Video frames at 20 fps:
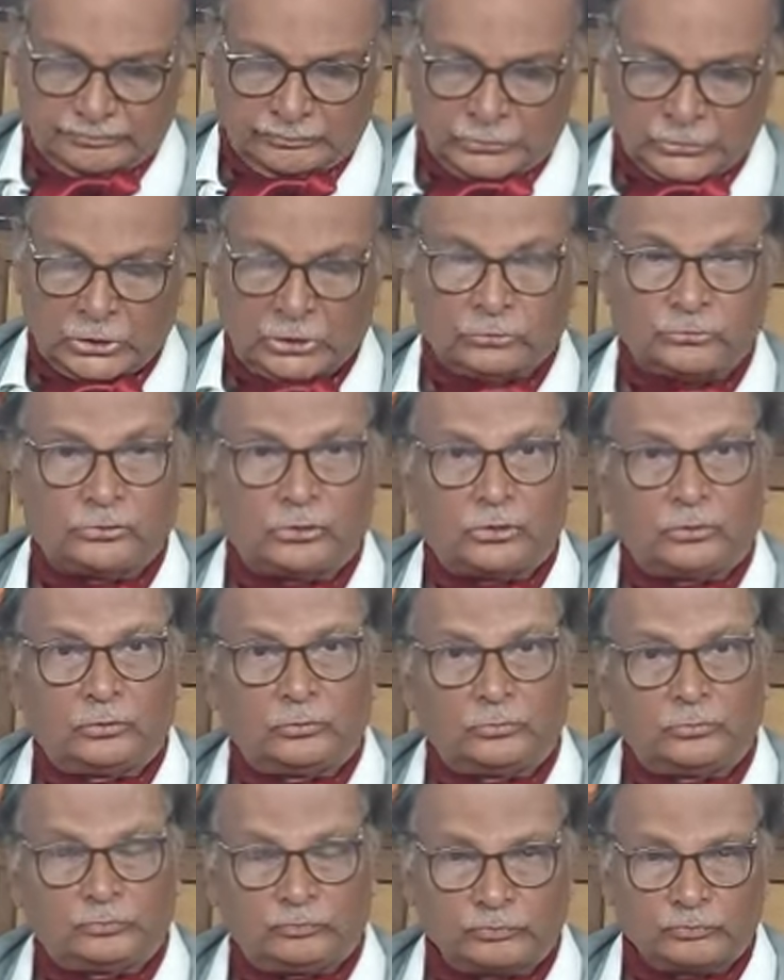So,
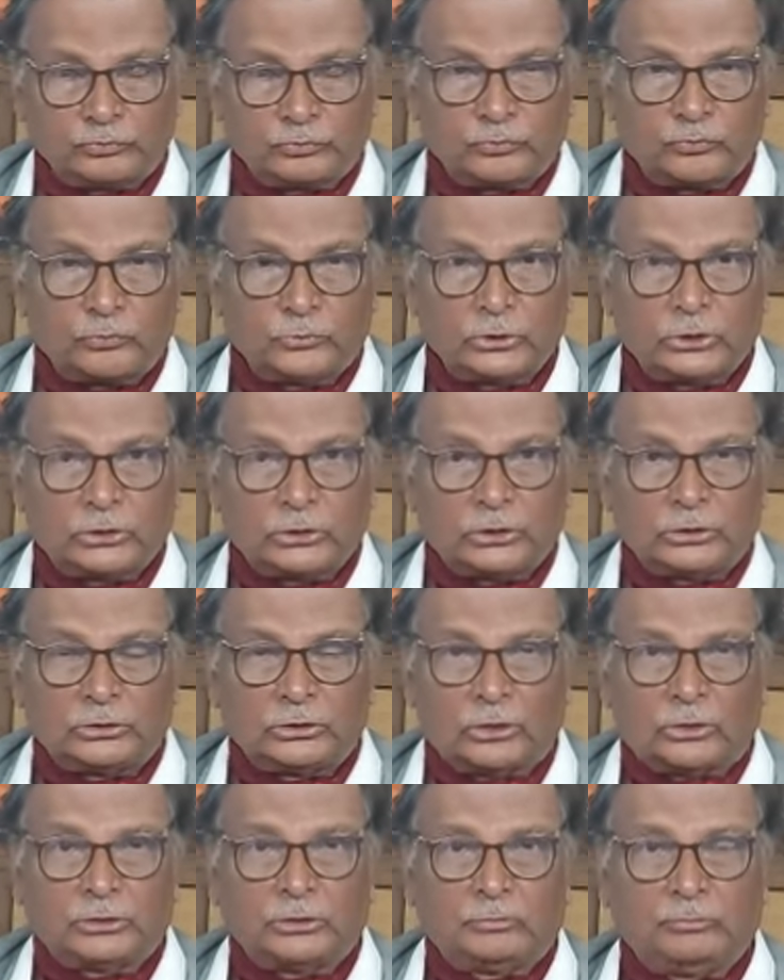
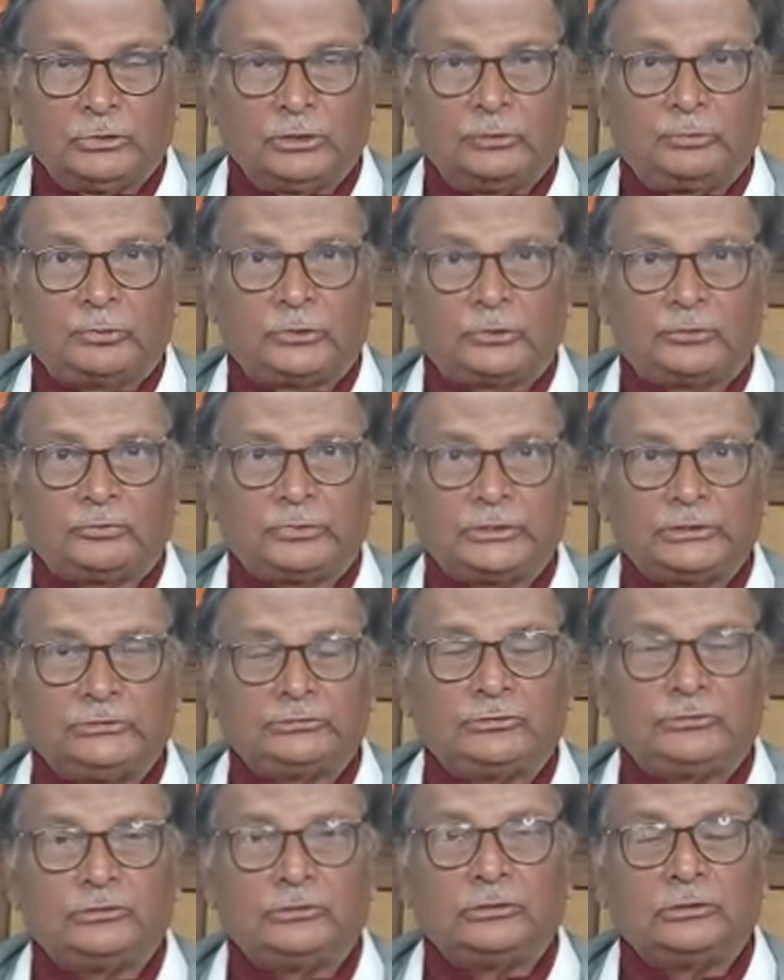now the Mirpur bridge
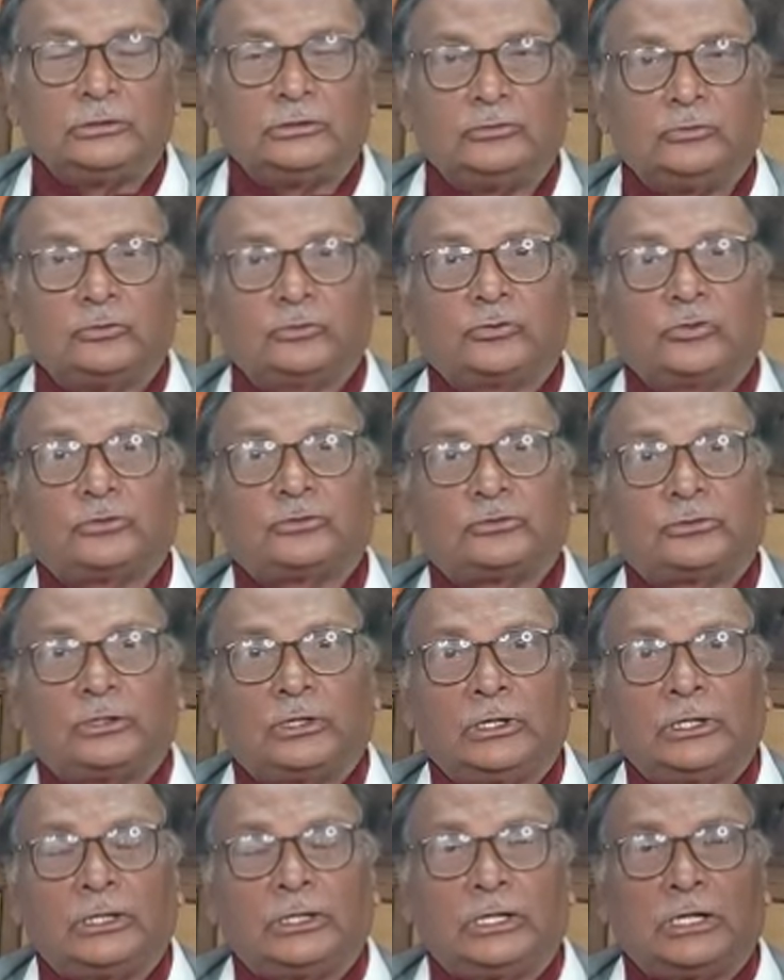was
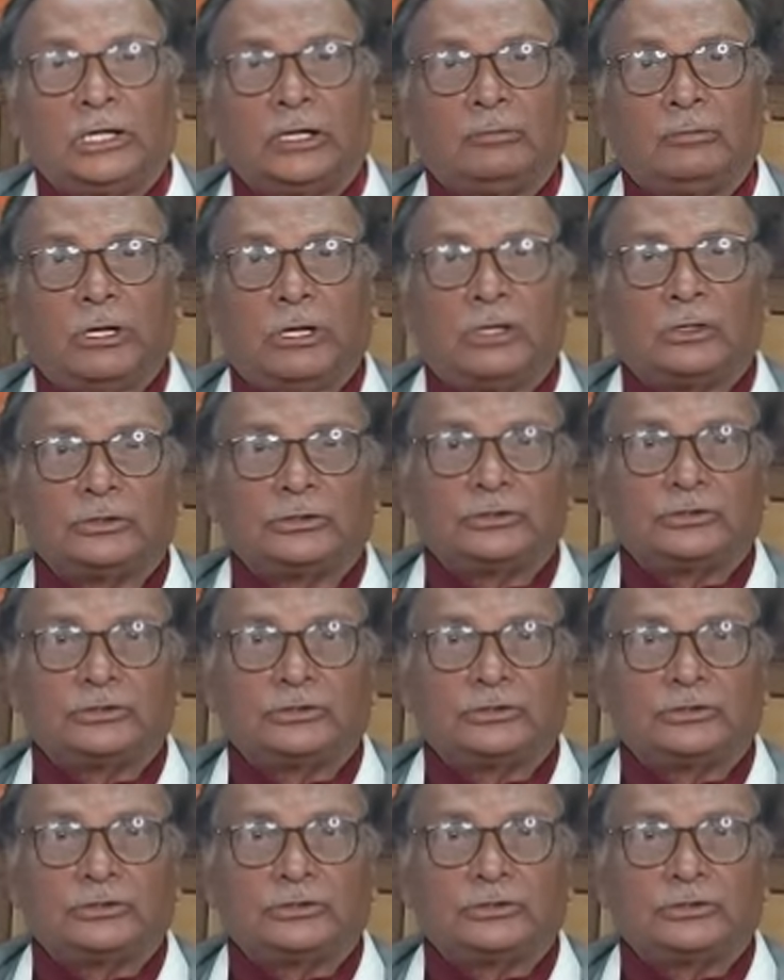about